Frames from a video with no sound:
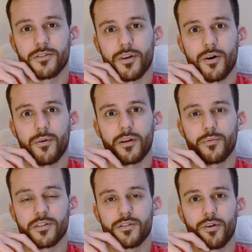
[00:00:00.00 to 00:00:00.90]
So it
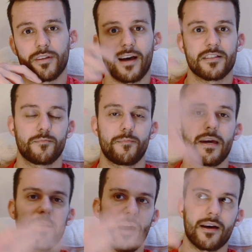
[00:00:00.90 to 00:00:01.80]
was not as
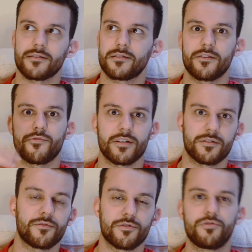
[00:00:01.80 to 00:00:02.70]
big as the
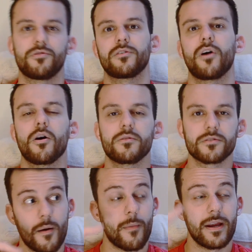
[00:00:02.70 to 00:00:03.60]
rest of the student
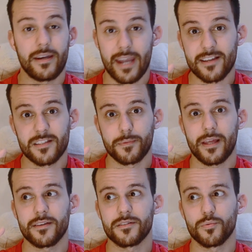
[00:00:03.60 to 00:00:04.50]
halls. My next
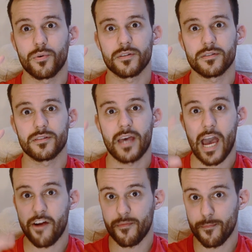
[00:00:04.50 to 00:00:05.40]
place was
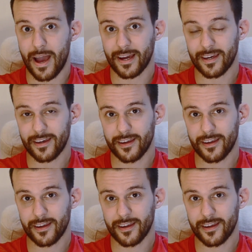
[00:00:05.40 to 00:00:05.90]
Heron Bank,